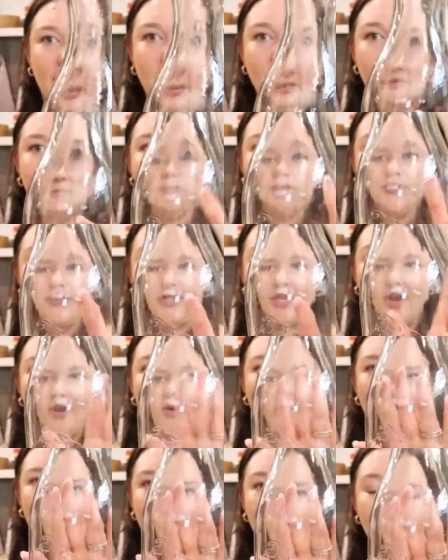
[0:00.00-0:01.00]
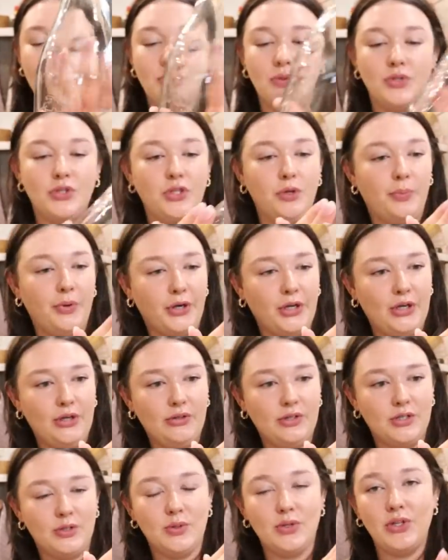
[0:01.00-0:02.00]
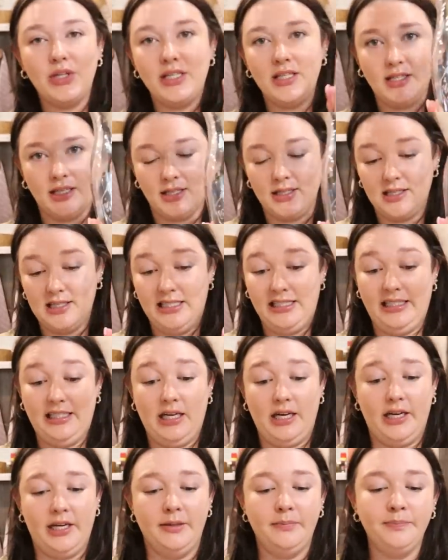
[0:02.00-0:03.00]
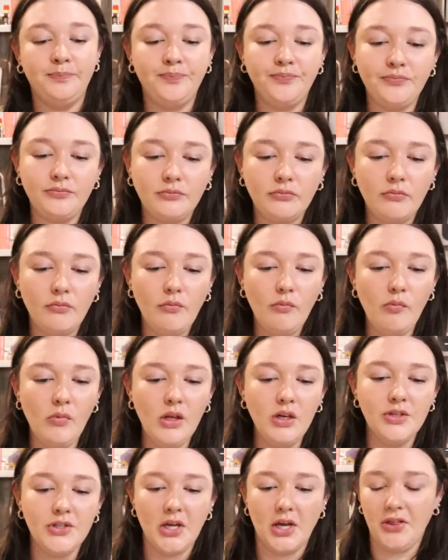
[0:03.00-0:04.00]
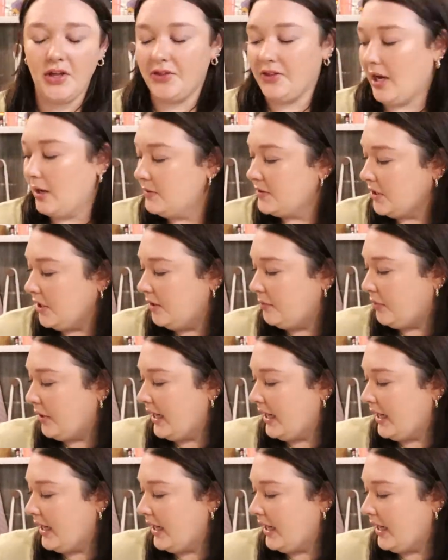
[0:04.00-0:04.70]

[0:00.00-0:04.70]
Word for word: it. So I thought this was super cute. This was only $6.99, so I thought that was a good